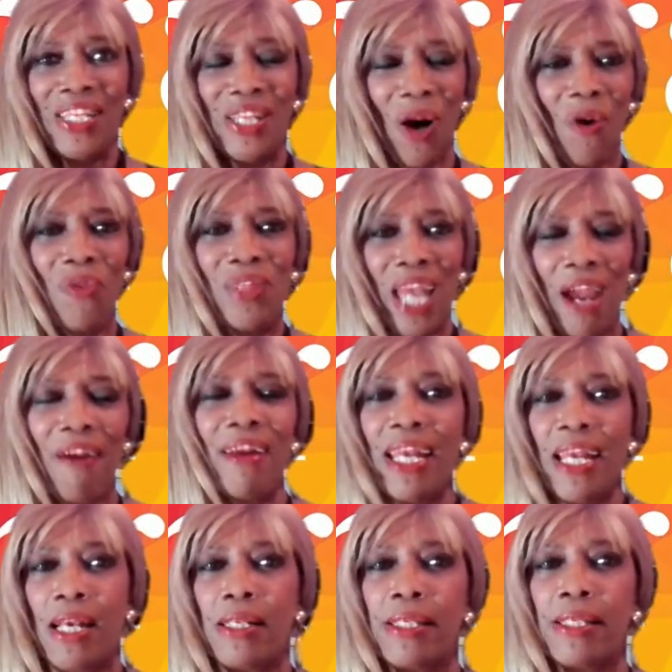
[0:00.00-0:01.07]
So there
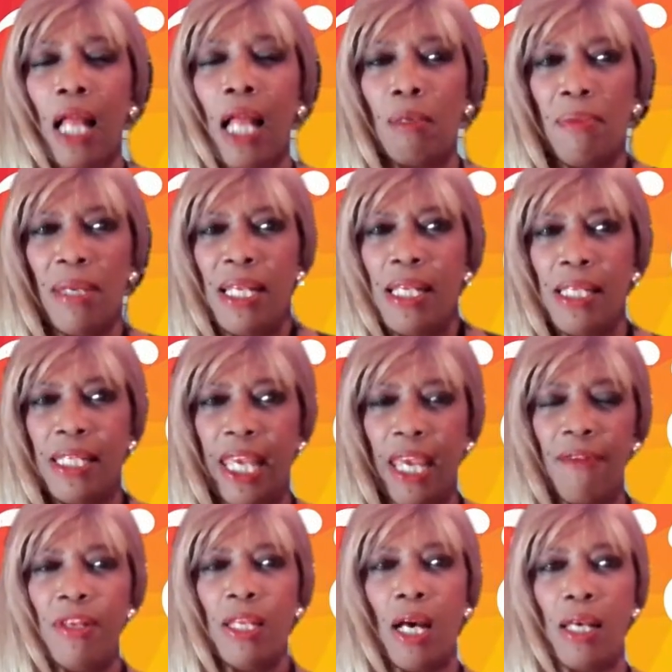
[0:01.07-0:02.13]
it is. Solomon is
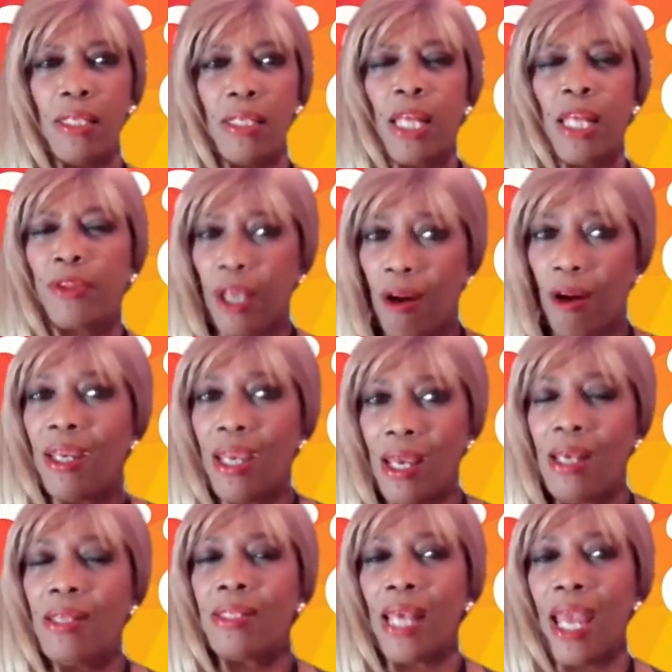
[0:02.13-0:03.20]
giving us that there
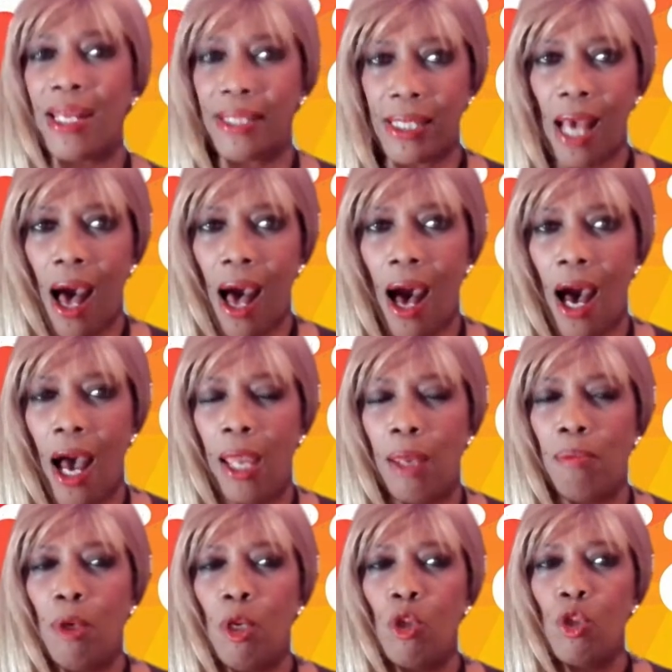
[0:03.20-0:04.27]
is a
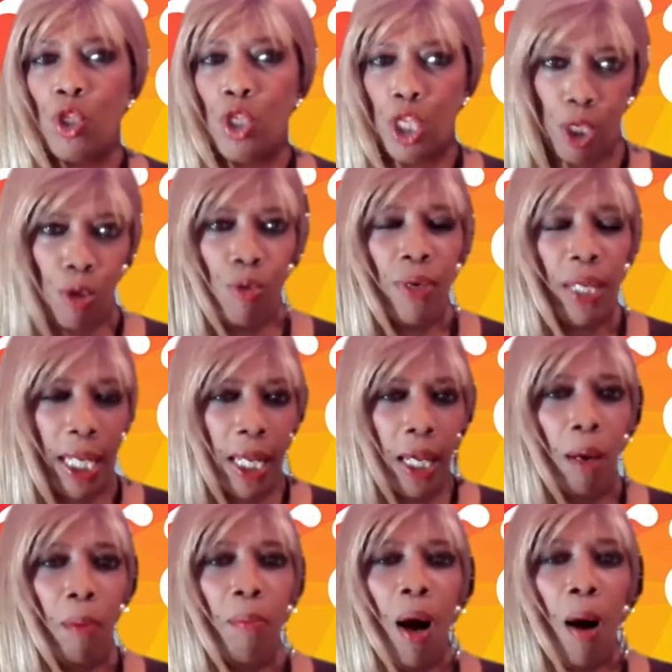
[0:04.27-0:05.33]
time to
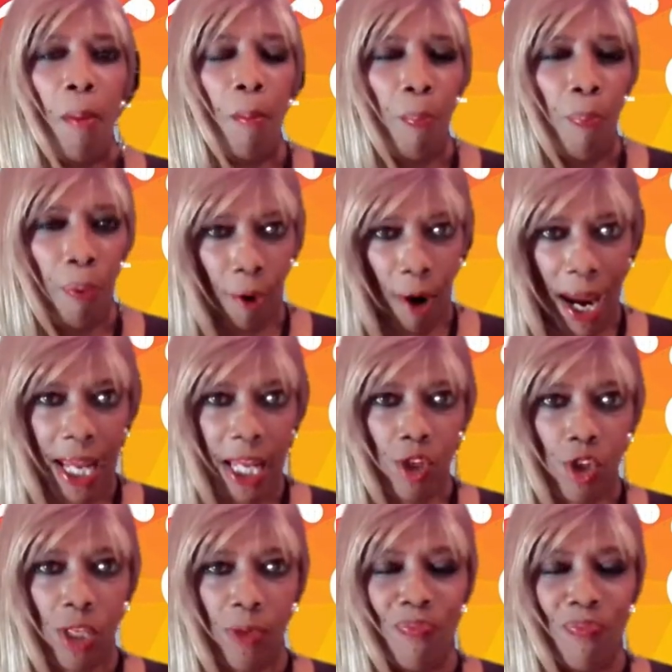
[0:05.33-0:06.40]

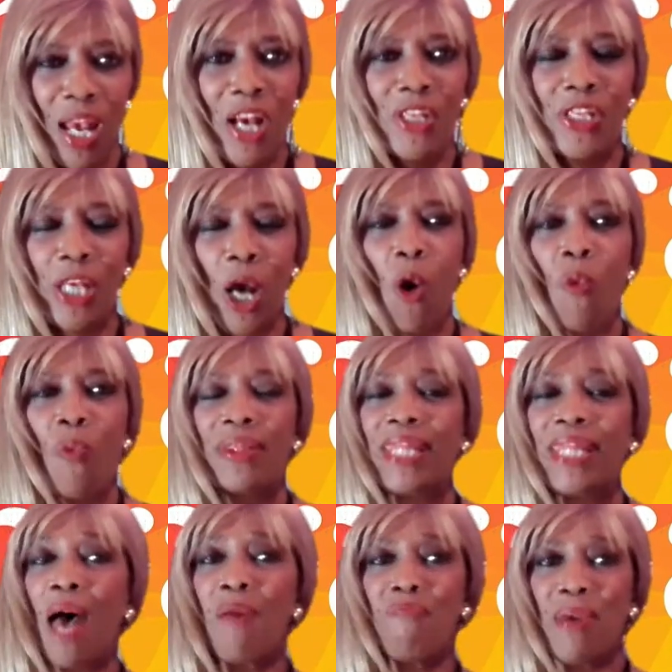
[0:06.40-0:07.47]
embrace. So
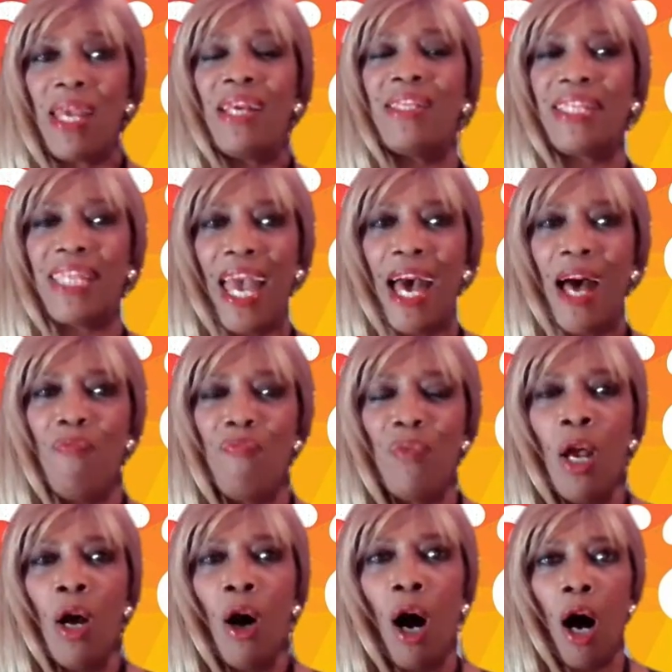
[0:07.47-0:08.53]
with that being said,
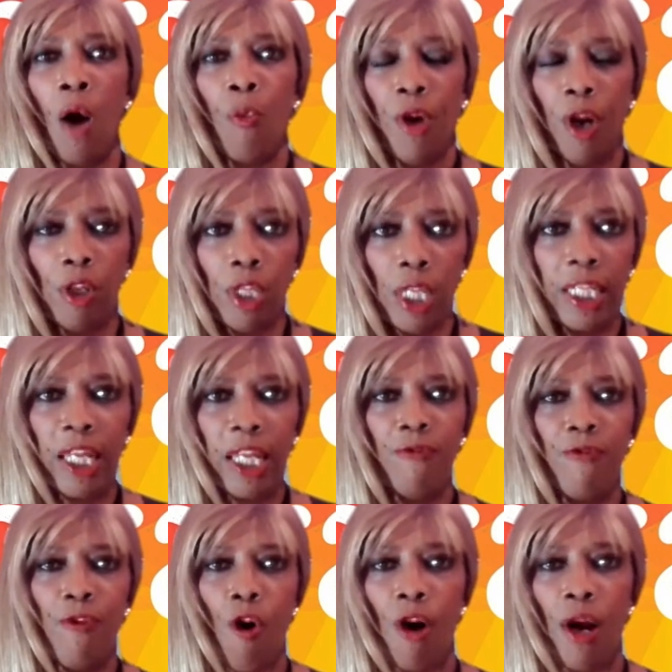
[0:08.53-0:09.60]
we're
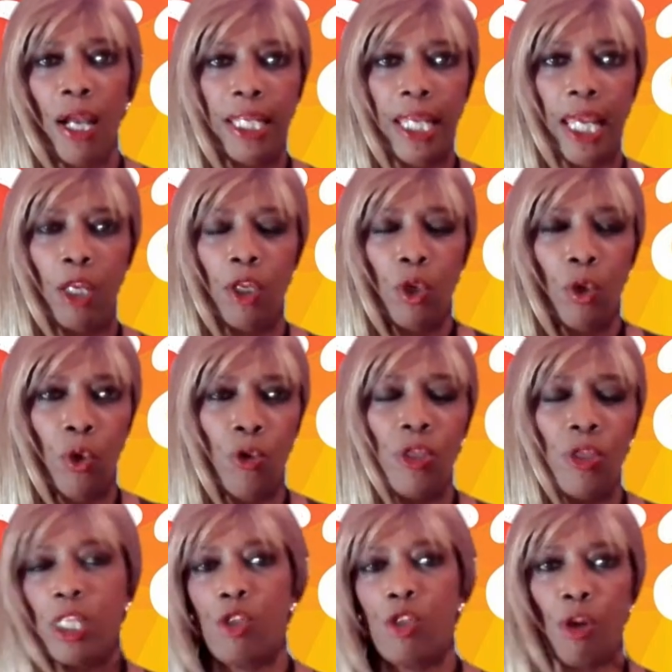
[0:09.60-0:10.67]
looking for, again,
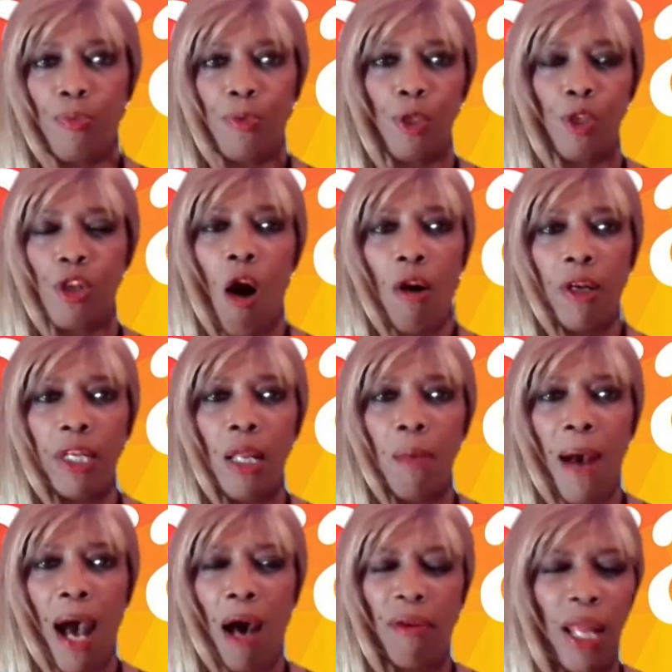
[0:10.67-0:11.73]
who's the scripture
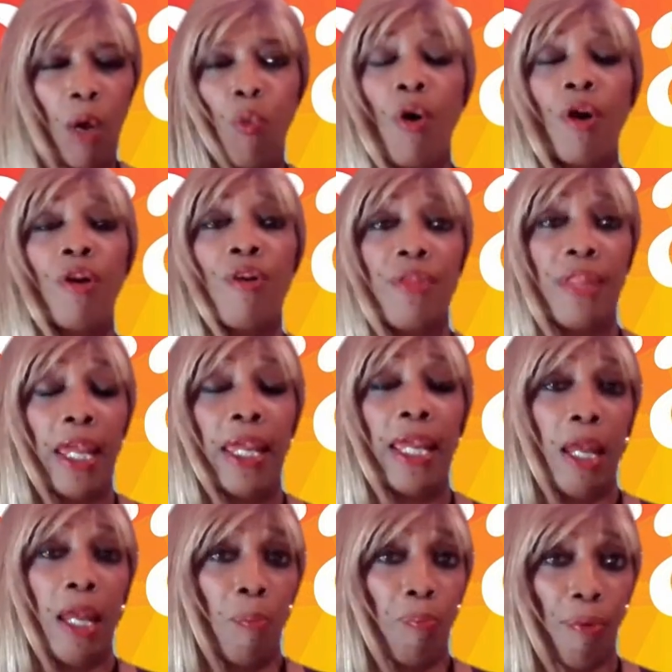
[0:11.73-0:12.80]
talking about and what are
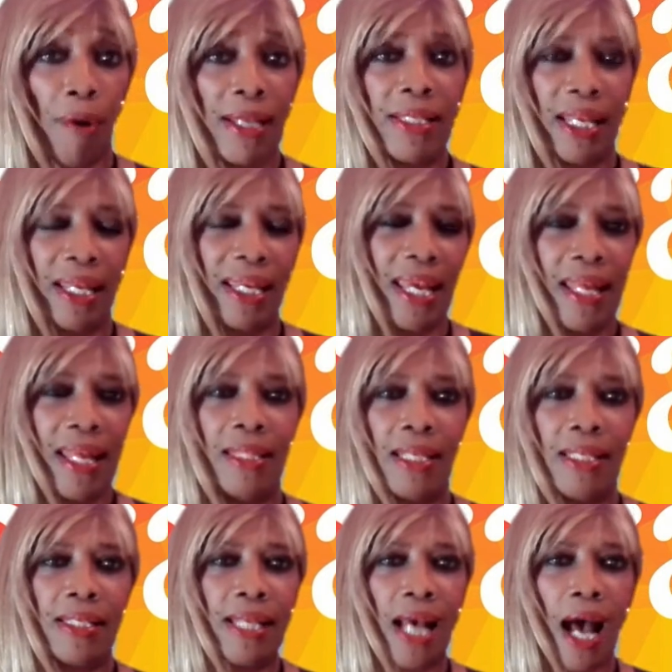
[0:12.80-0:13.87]
they embracing in
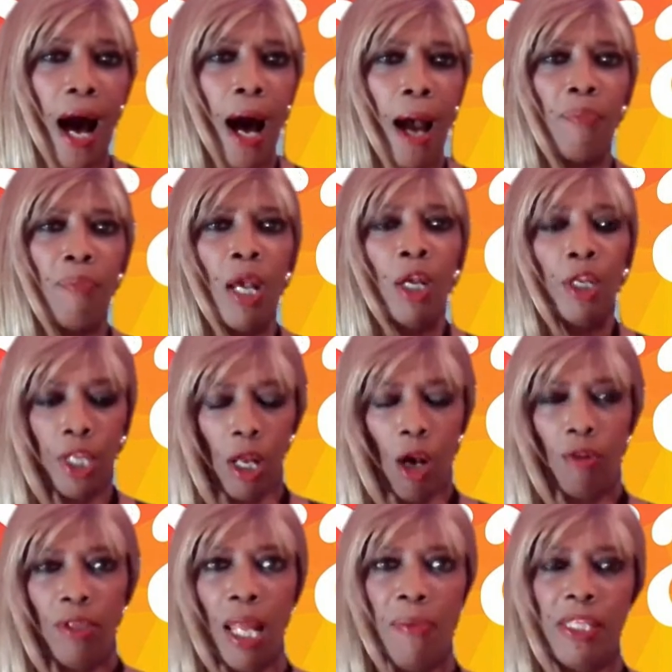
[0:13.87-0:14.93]
this time? You
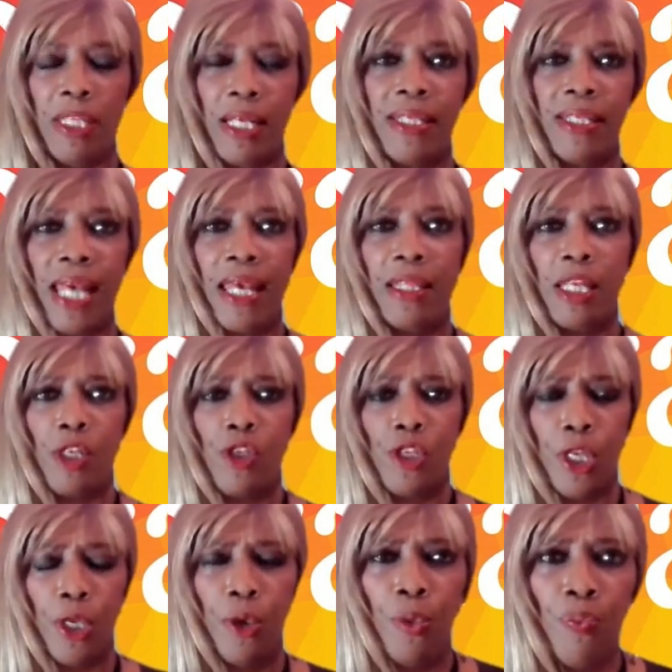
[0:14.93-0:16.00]
know, let me just say
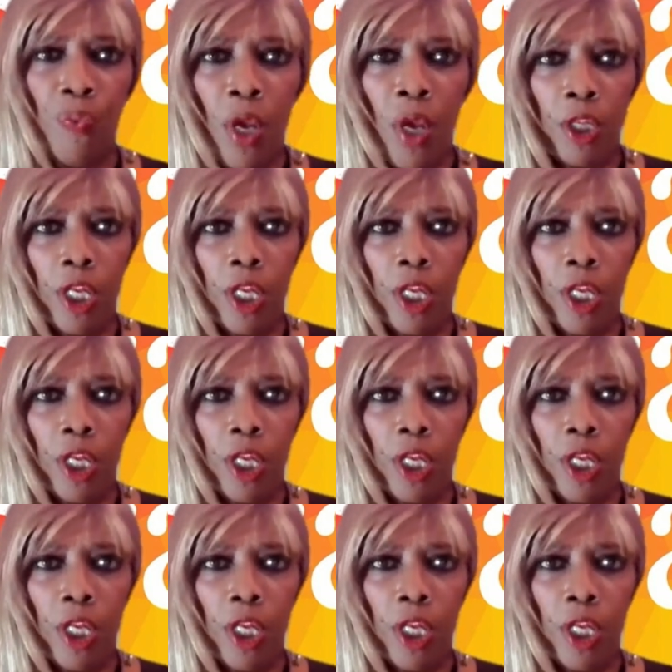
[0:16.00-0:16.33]
this too.